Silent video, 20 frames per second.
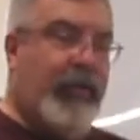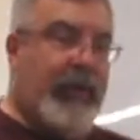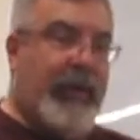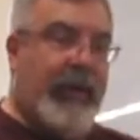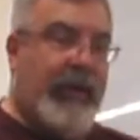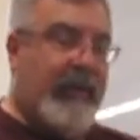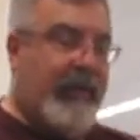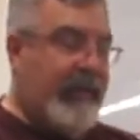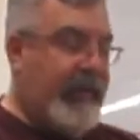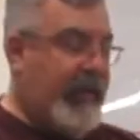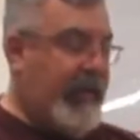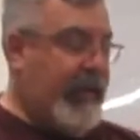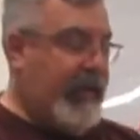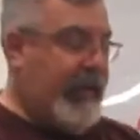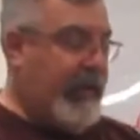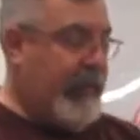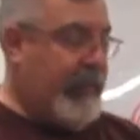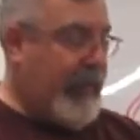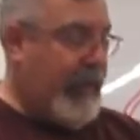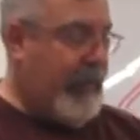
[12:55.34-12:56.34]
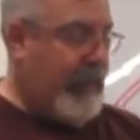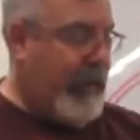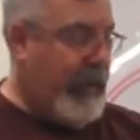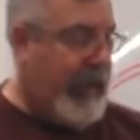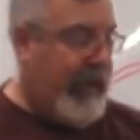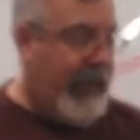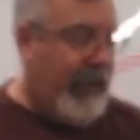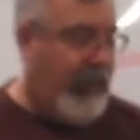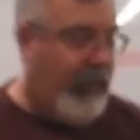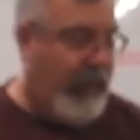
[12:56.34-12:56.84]
things in my
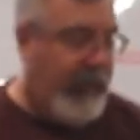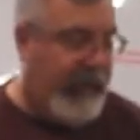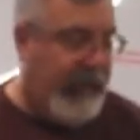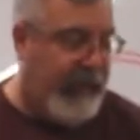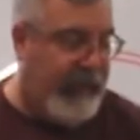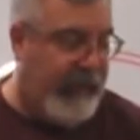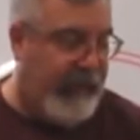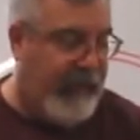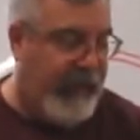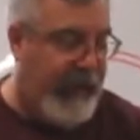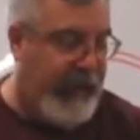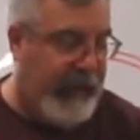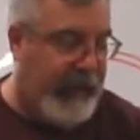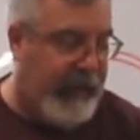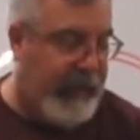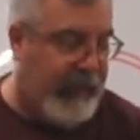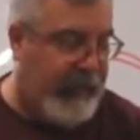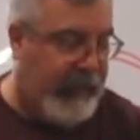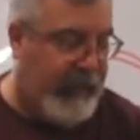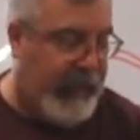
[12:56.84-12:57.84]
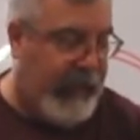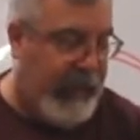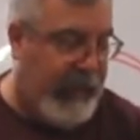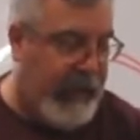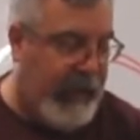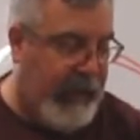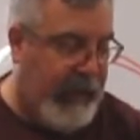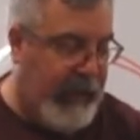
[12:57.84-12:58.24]
mind when I designed this, okay?